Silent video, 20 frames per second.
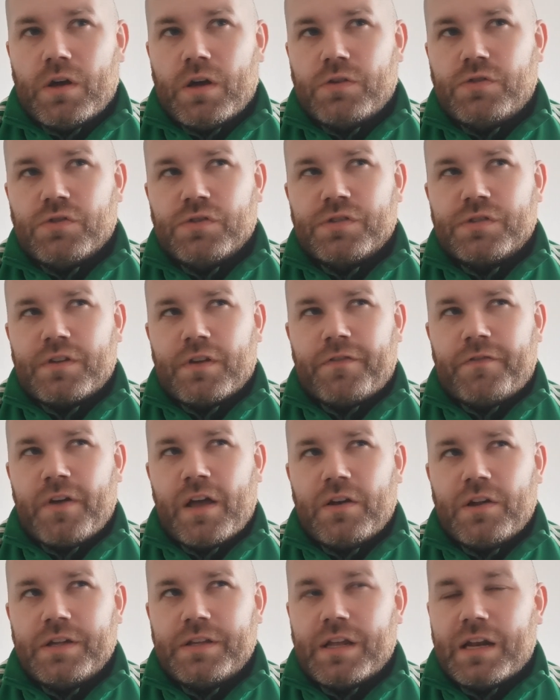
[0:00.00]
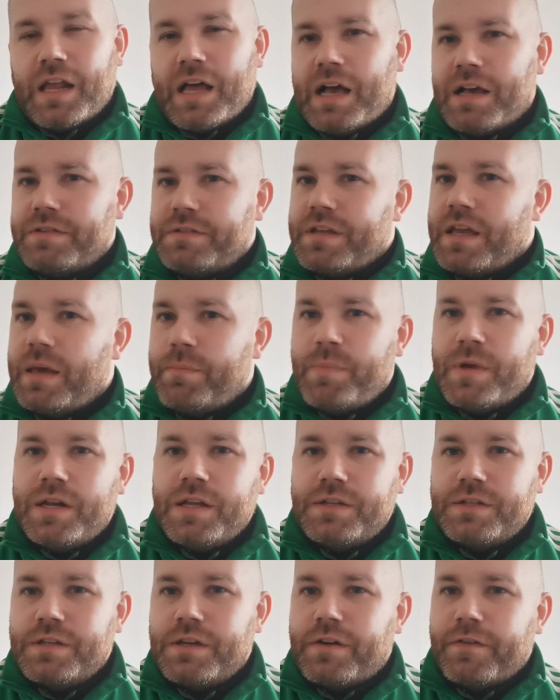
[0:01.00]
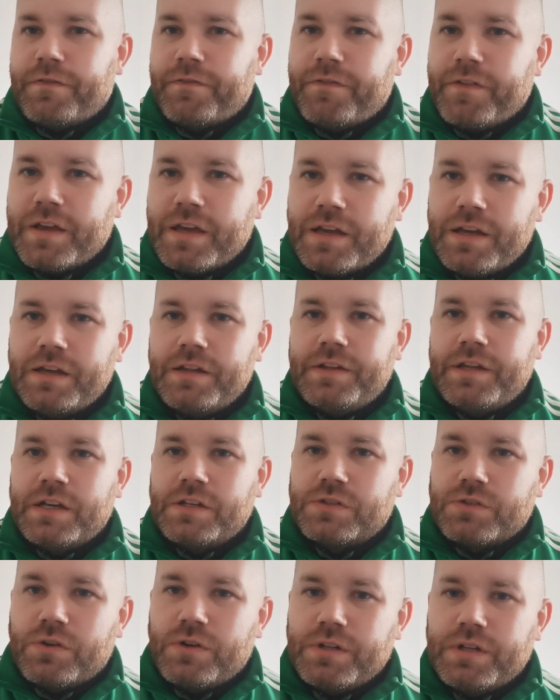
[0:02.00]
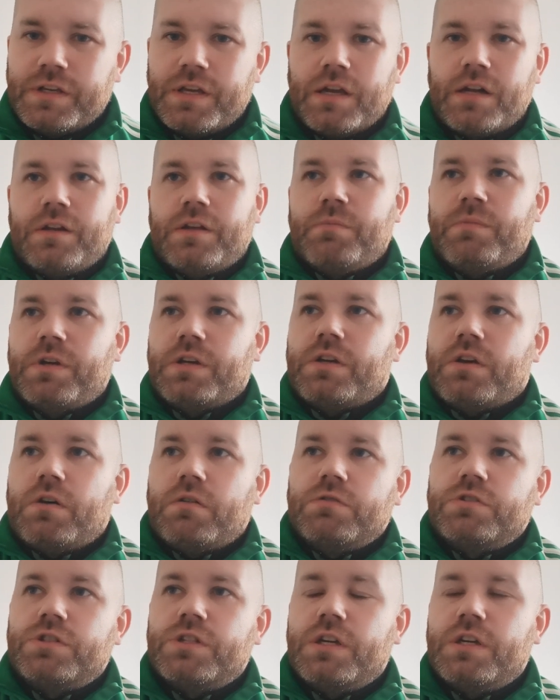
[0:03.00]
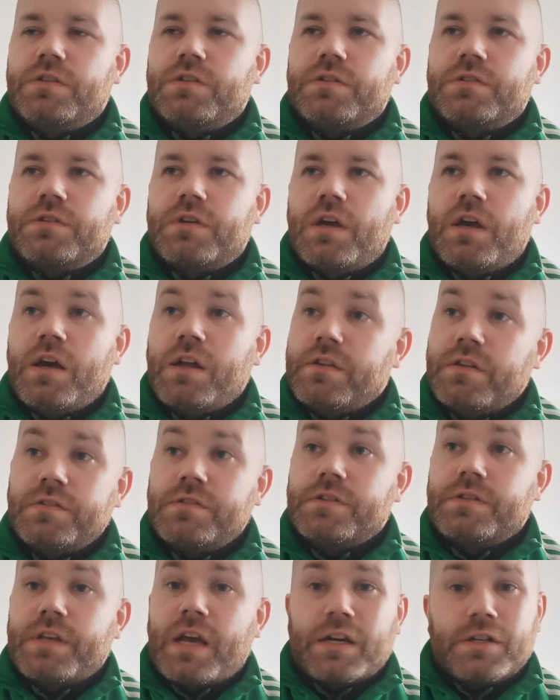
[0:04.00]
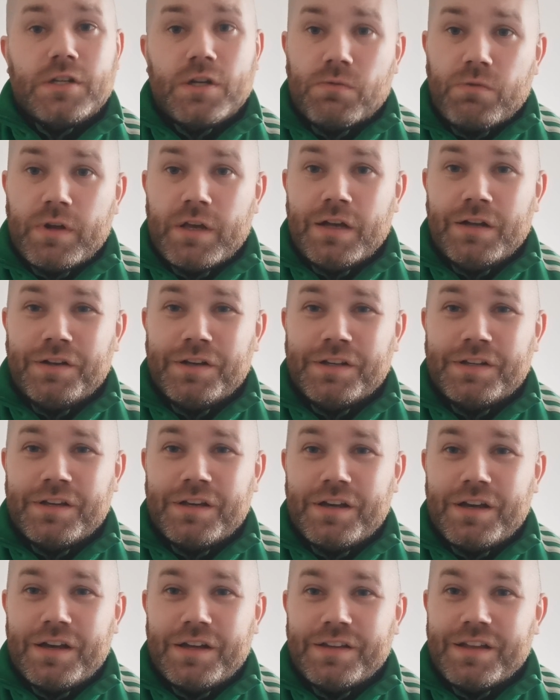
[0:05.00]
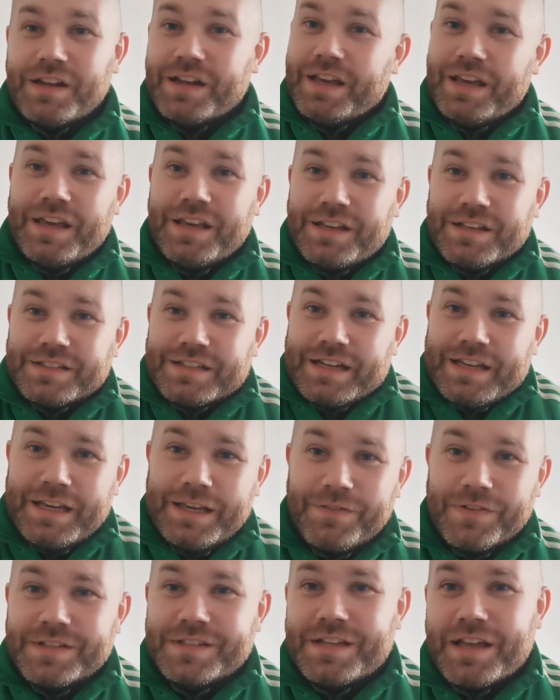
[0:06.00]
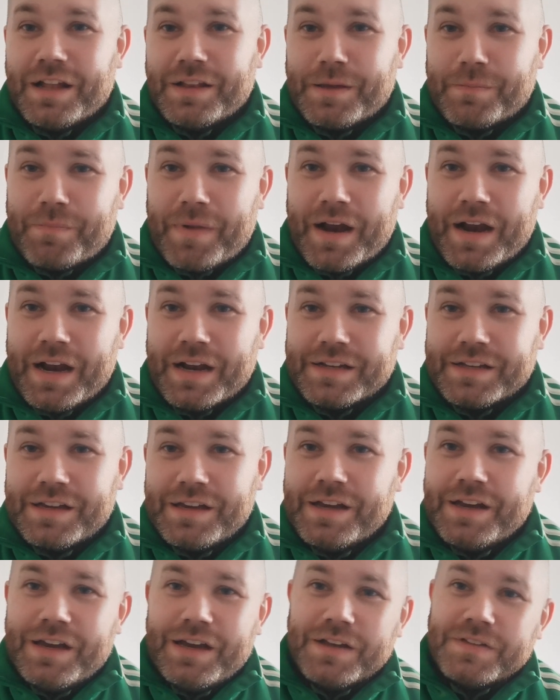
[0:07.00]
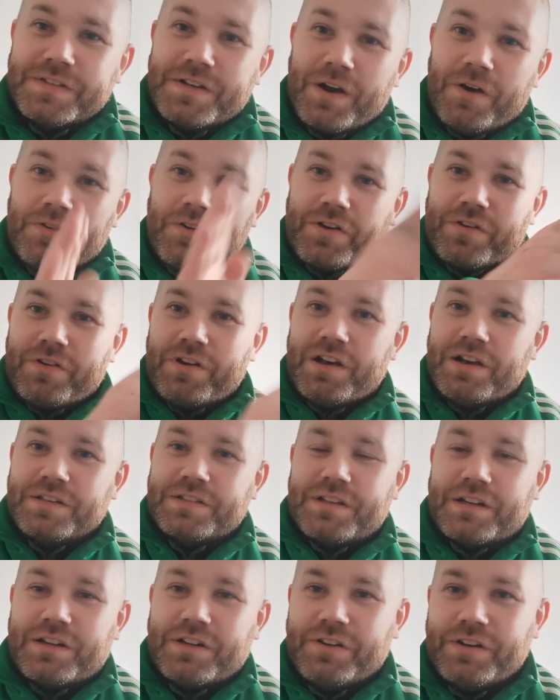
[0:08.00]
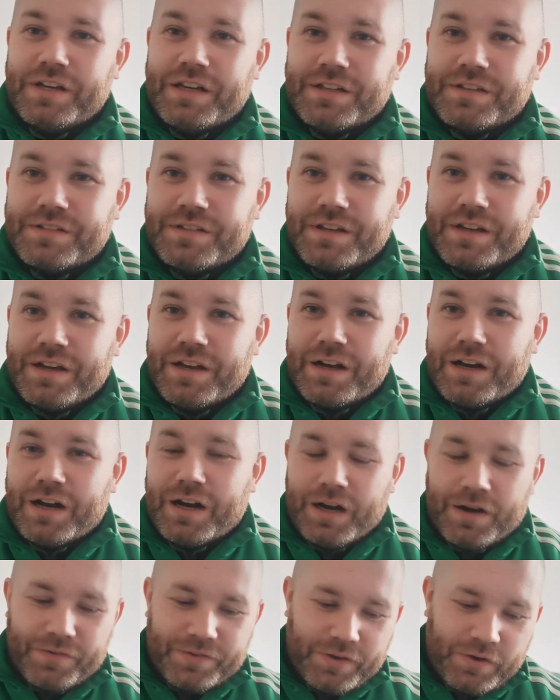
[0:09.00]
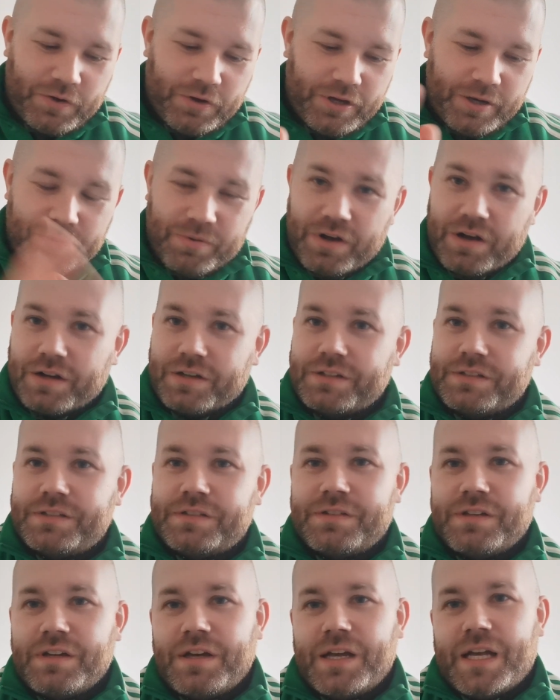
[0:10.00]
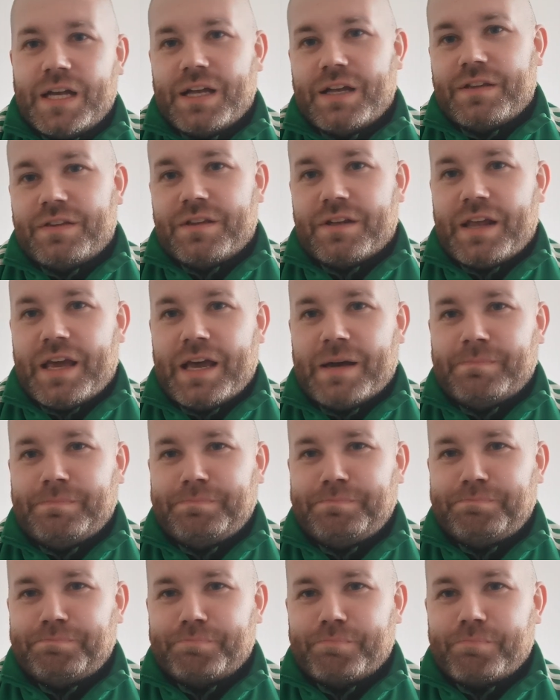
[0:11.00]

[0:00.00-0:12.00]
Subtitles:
it's just, it felt like the last 10 minutes you could feel the anxiety kicking in. Like, oh, Jesus, this is actually real. Like, the league is leaving Celtic Park. It's gone across the Clyde over the Ibrox to them.